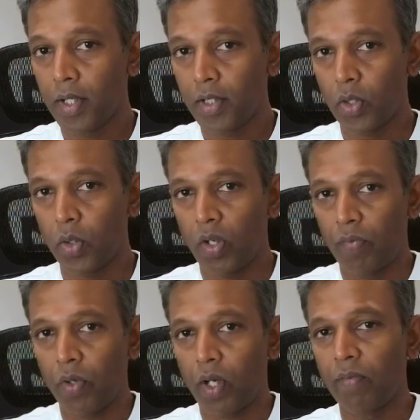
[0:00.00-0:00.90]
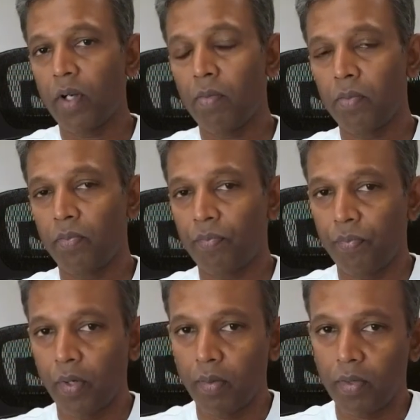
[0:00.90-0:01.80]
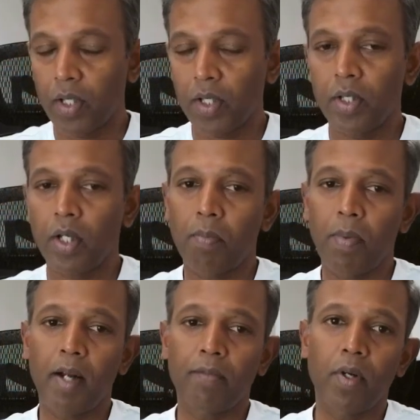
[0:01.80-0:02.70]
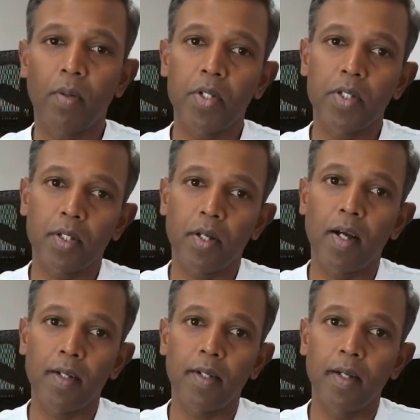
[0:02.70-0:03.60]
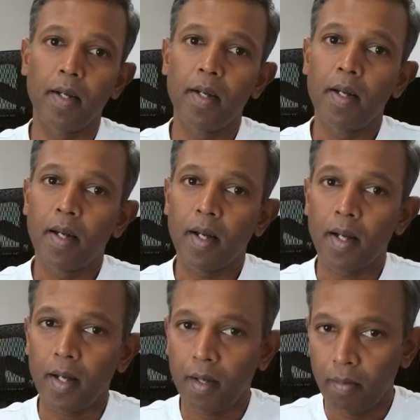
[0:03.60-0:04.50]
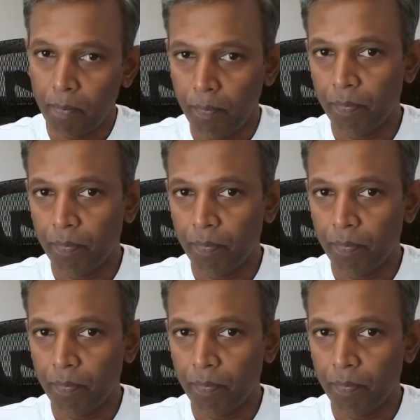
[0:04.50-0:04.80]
so if your infra- infrastructure or platform is not uh,